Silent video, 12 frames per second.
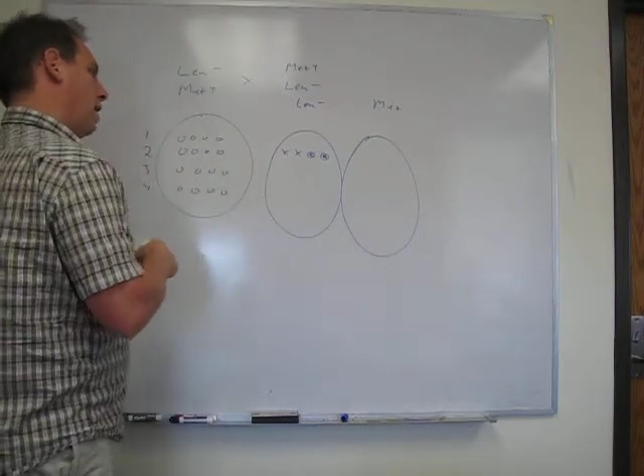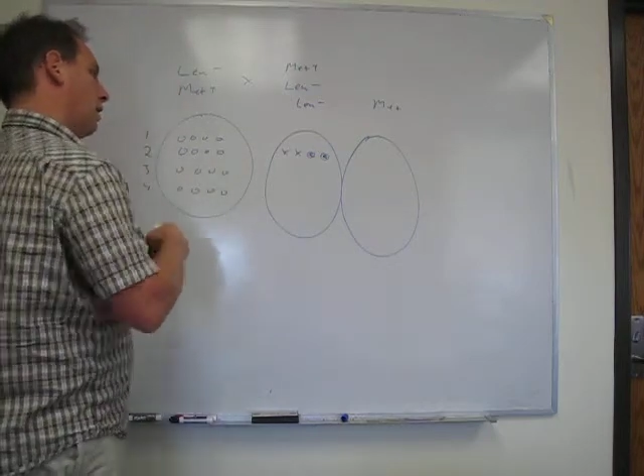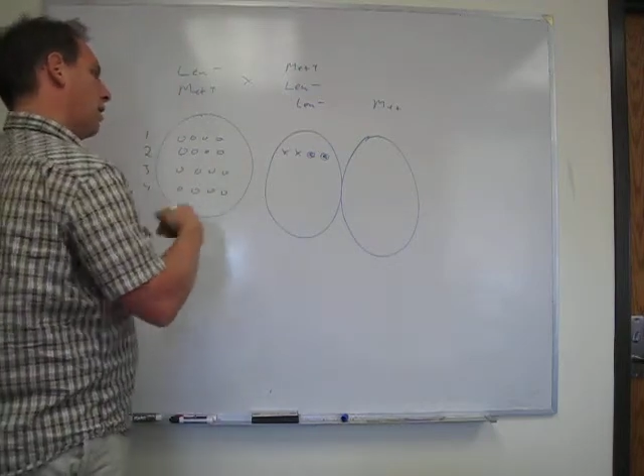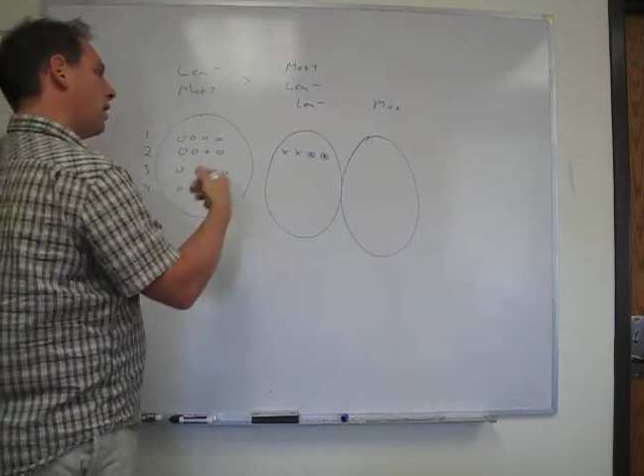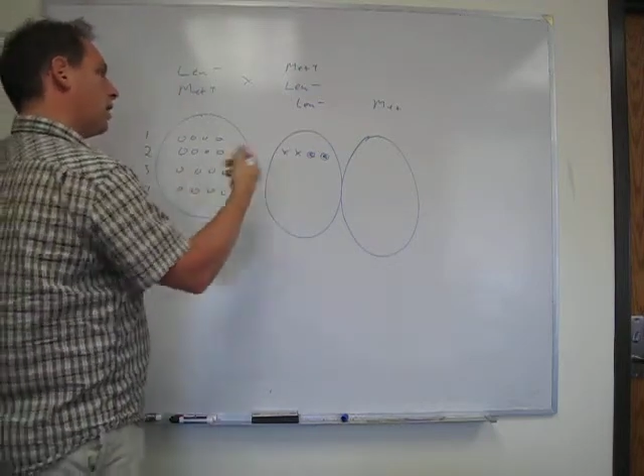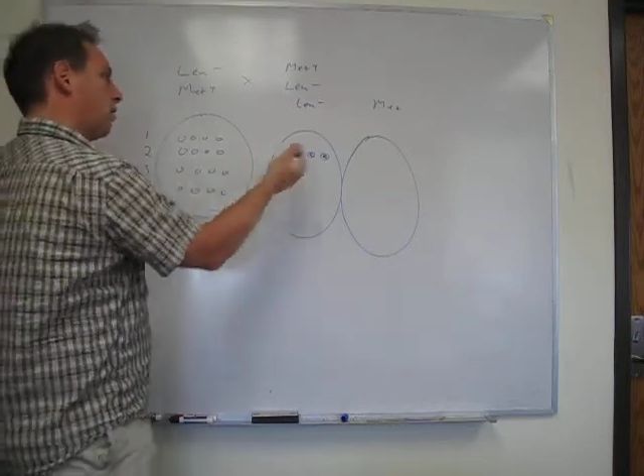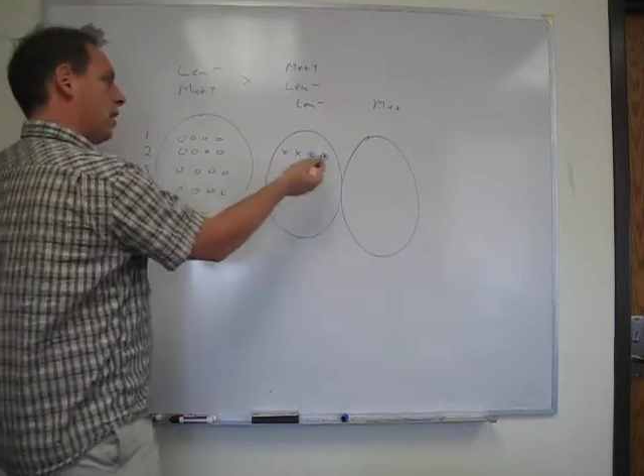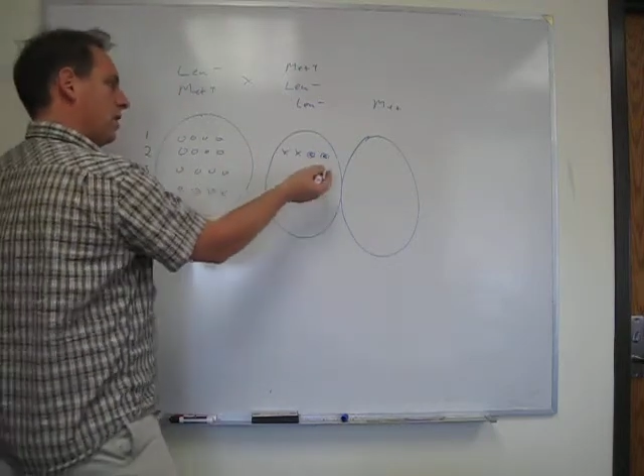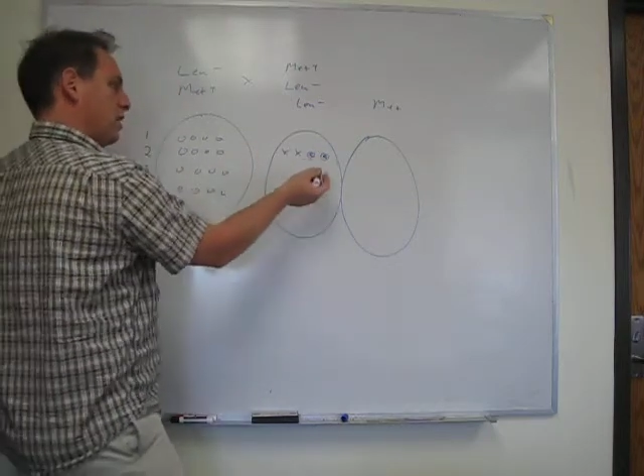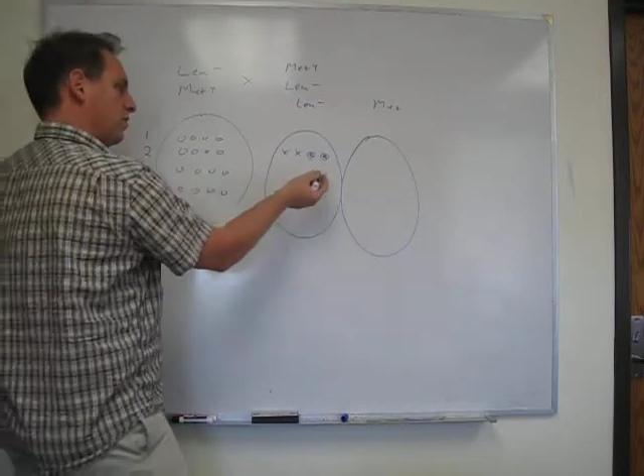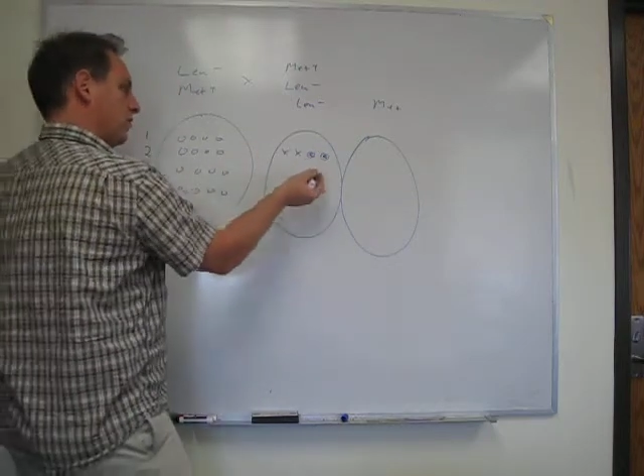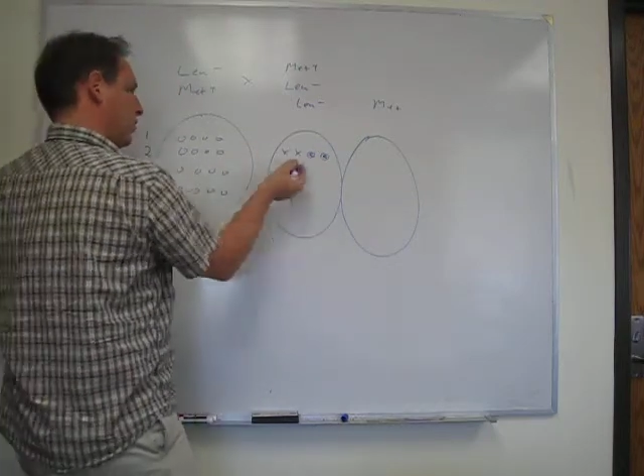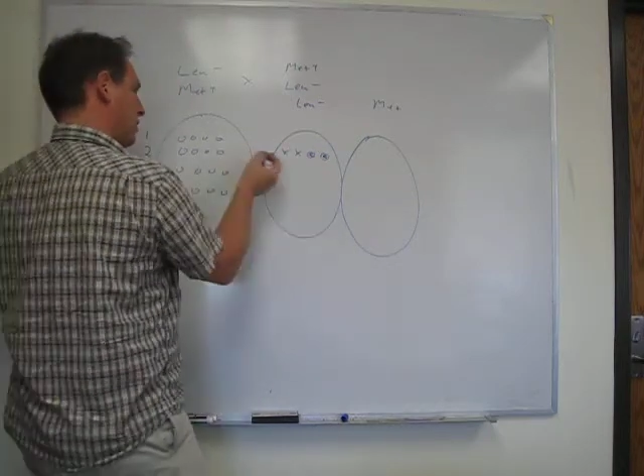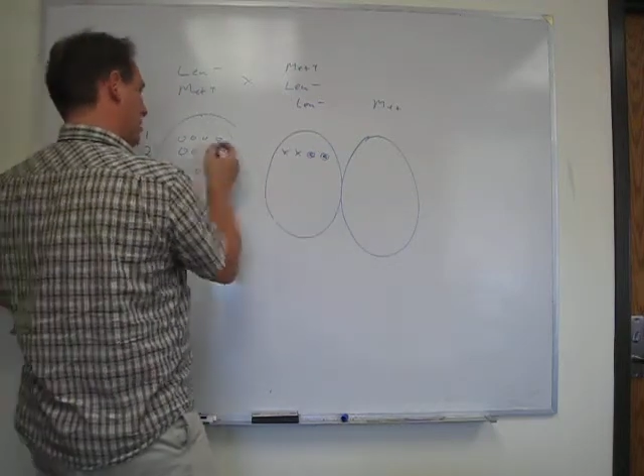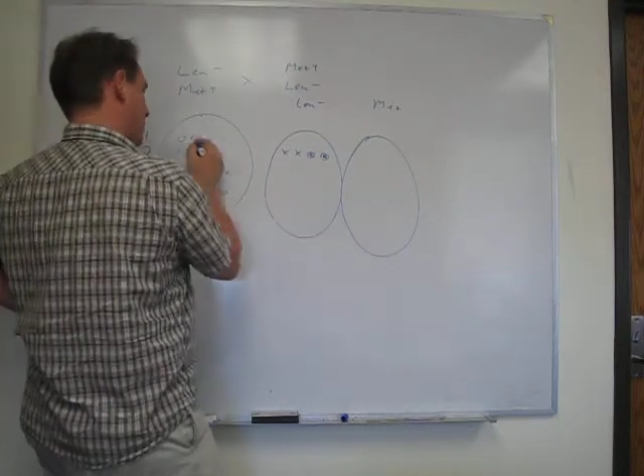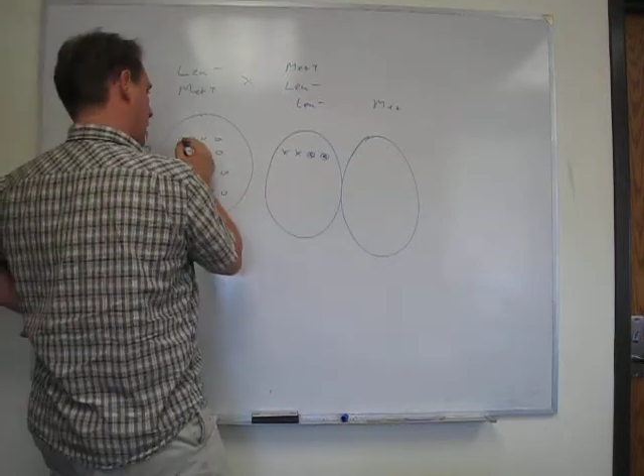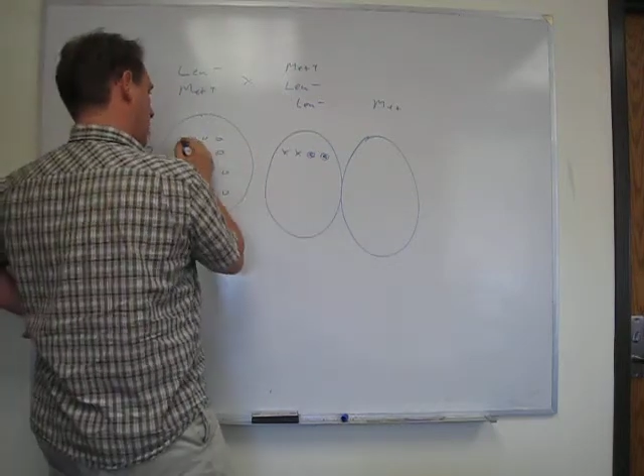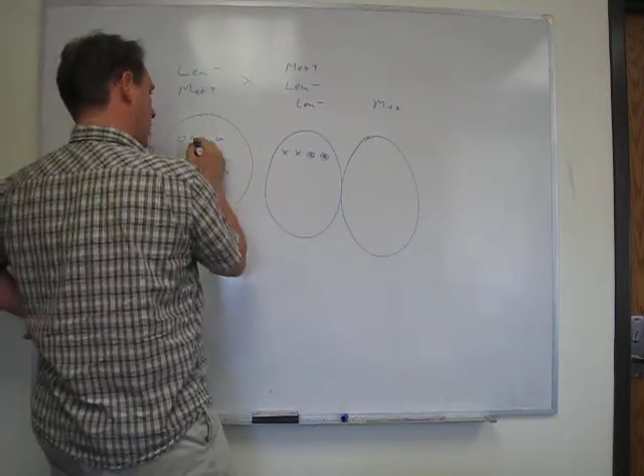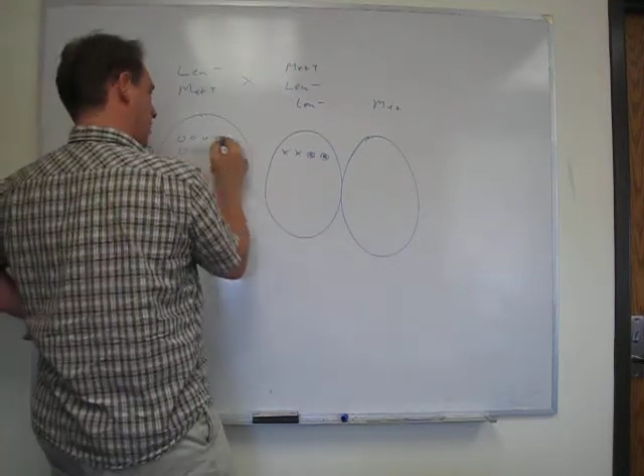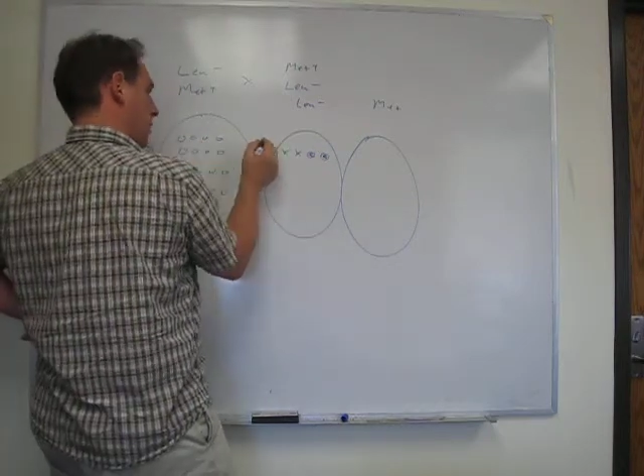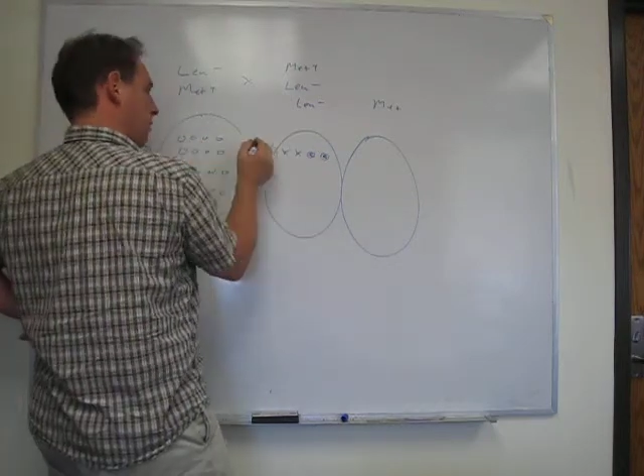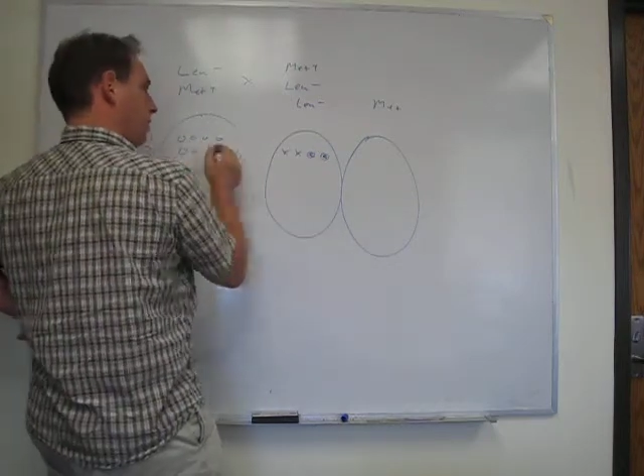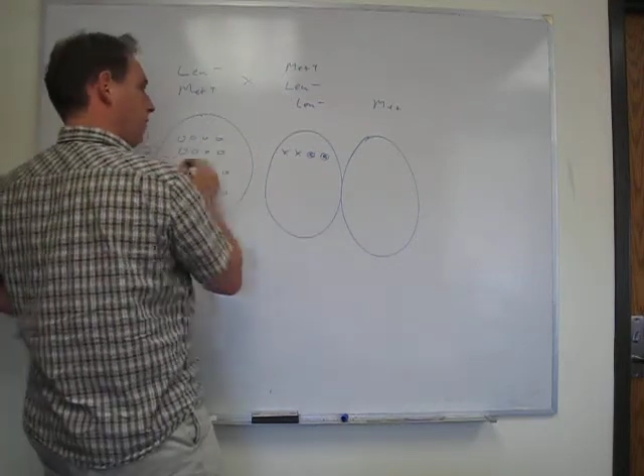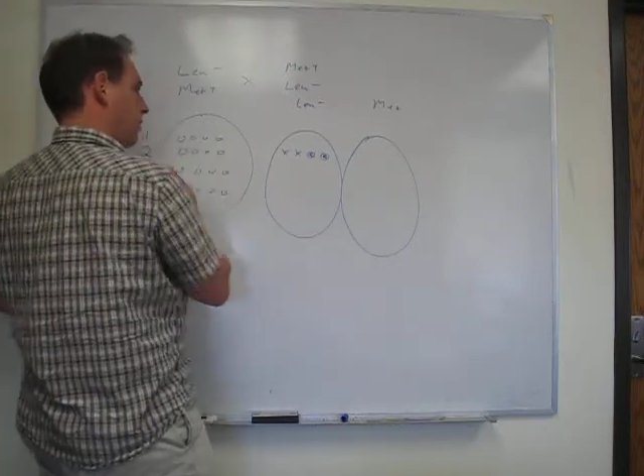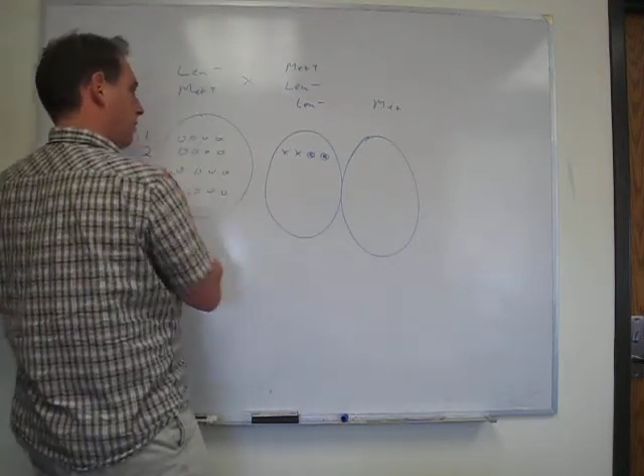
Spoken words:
And likewise, for the same